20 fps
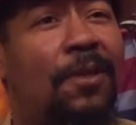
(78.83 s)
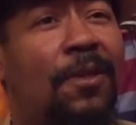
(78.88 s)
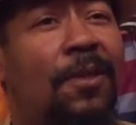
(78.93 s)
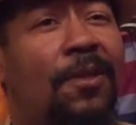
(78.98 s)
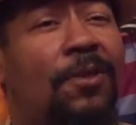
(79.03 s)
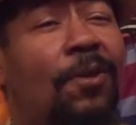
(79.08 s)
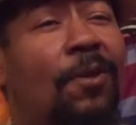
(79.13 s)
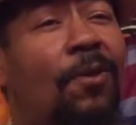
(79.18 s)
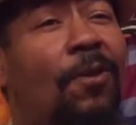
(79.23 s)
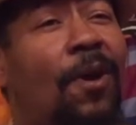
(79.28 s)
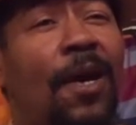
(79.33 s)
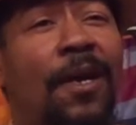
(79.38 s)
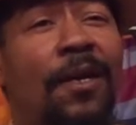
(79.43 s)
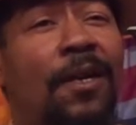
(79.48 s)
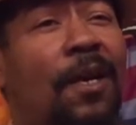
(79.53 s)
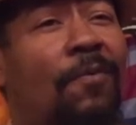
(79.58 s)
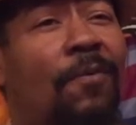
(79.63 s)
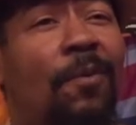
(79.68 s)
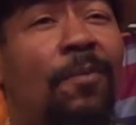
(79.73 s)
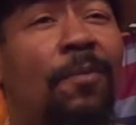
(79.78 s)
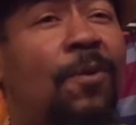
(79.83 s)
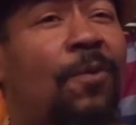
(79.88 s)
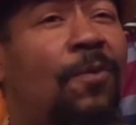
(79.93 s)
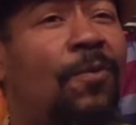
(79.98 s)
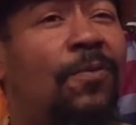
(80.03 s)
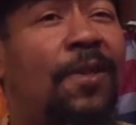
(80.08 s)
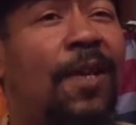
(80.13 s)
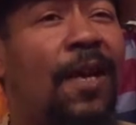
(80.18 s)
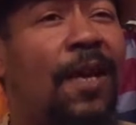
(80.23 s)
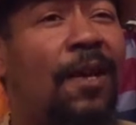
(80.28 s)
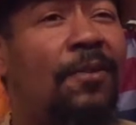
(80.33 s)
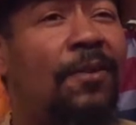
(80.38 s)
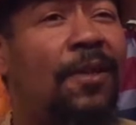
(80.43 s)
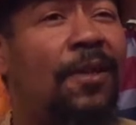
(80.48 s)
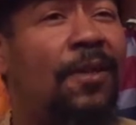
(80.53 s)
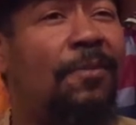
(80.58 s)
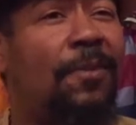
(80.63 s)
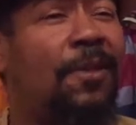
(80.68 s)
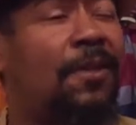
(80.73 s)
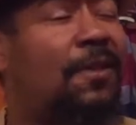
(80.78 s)
So I never moved down
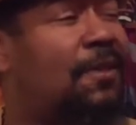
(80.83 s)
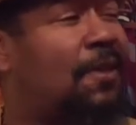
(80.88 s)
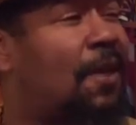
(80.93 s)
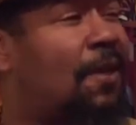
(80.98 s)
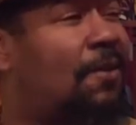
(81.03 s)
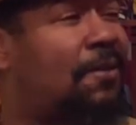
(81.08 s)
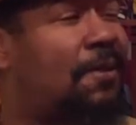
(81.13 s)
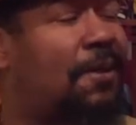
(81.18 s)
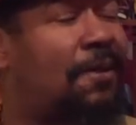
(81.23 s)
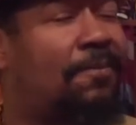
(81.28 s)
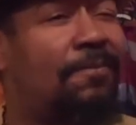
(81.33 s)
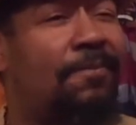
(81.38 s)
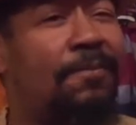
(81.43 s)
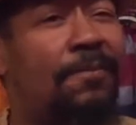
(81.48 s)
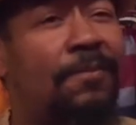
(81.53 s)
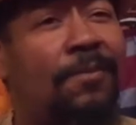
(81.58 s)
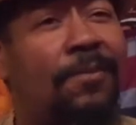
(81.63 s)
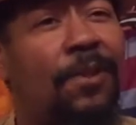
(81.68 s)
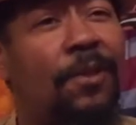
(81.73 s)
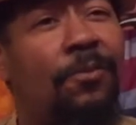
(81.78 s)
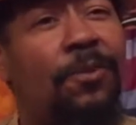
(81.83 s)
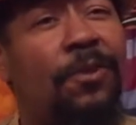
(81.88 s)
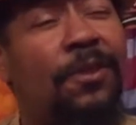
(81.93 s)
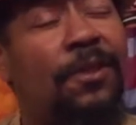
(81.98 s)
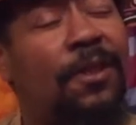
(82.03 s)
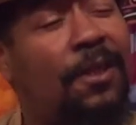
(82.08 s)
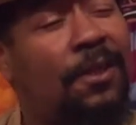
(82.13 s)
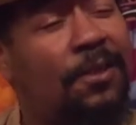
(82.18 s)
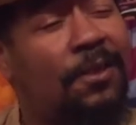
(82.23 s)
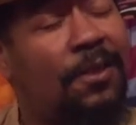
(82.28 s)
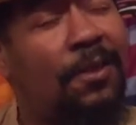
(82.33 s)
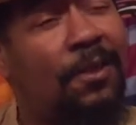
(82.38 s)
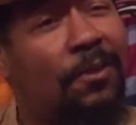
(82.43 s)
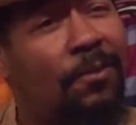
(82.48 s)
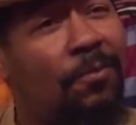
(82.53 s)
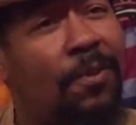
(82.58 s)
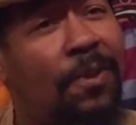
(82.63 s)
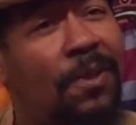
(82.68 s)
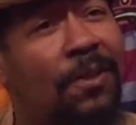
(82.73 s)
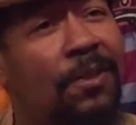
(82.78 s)
there because I was like, it was just a little
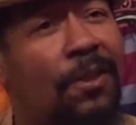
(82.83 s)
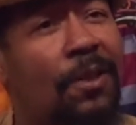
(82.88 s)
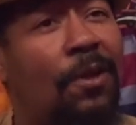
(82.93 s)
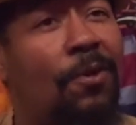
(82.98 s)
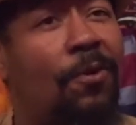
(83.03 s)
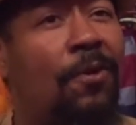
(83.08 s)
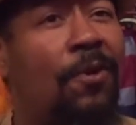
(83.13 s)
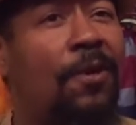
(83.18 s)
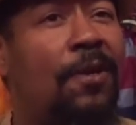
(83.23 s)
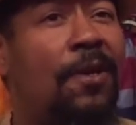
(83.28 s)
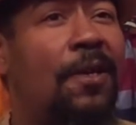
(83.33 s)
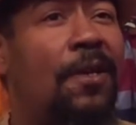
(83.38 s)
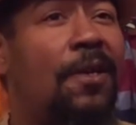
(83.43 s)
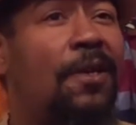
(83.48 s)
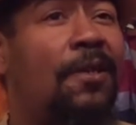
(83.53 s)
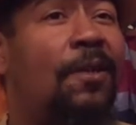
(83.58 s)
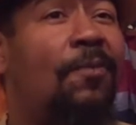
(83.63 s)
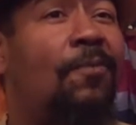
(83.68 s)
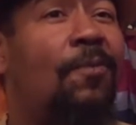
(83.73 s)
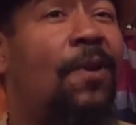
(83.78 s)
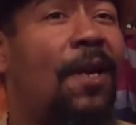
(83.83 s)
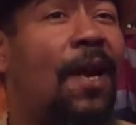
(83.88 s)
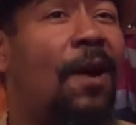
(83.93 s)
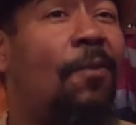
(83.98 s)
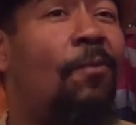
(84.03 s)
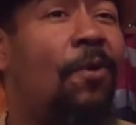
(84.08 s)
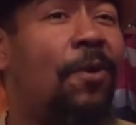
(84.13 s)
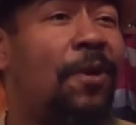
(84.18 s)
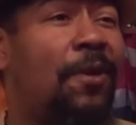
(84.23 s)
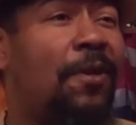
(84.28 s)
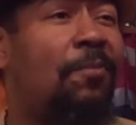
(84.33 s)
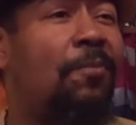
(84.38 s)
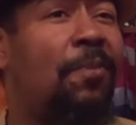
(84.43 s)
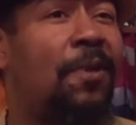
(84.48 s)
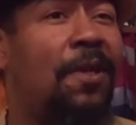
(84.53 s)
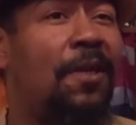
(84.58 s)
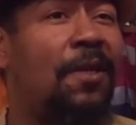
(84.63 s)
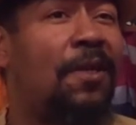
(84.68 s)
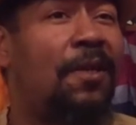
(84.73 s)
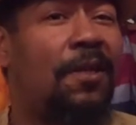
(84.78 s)
bit slower than what I wanted to
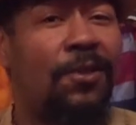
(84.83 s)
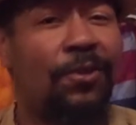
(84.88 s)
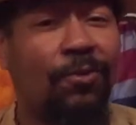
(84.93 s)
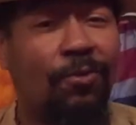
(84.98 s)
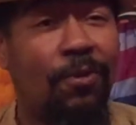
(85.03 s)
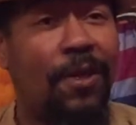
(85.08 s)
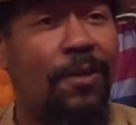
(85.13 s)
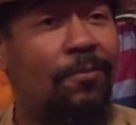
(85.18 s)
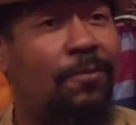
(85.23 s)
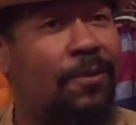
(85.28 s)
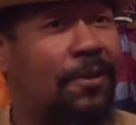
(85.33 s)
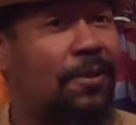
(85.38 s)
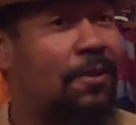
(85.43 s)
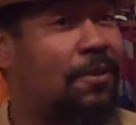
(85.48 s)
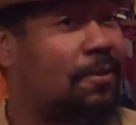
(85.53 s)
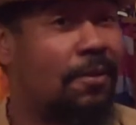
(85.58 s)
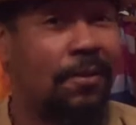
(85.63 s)
be in Detroit was.